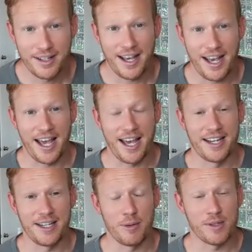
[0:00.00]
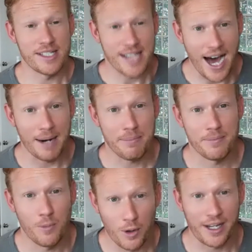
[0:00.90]
and it was not
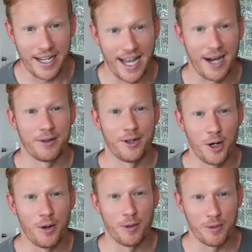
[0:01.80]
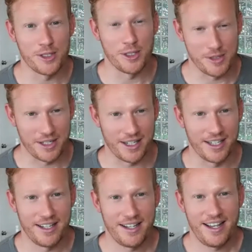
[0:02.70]
working out. No one was using it.
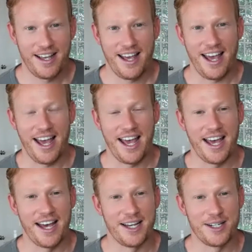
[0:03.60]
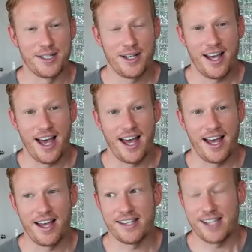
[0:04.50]
And
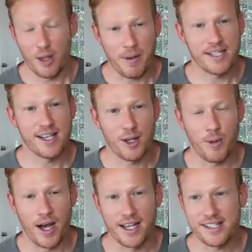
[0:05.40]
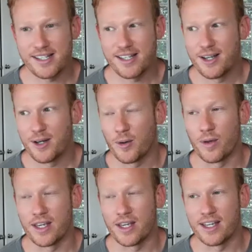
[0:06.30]
South by Southwest,
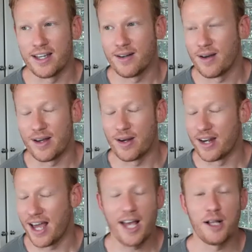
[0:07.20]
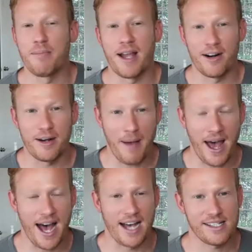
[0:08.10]
we did uh, a Hail Mary
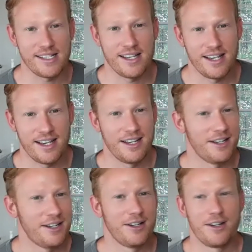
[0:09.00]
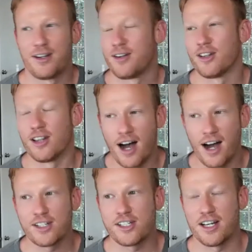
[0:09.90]
pass
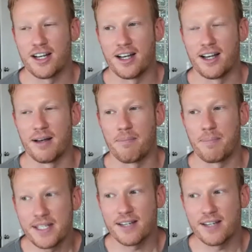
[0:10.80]
launched a piece of